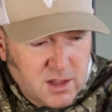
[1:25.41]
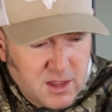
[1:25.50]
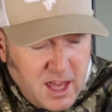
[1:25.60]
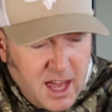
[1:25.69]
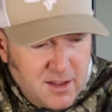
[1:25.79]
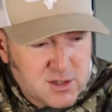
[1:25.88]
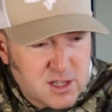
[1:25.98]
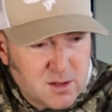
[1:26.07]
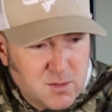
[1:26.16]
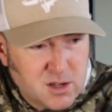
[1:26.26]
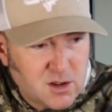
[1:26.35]
They have
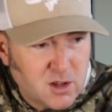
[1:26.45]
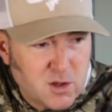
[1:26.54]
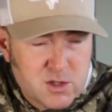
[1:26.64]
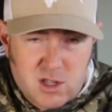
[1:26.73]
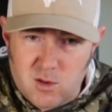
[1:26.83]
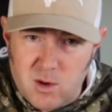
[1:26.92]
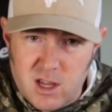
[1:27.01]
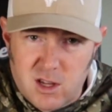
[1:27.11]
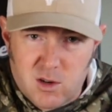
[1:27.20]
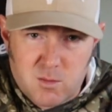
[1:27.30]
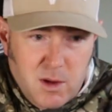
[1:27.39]
some that are close to
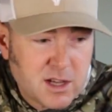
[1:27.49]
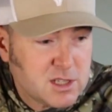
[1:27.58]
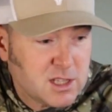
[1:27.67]
$300,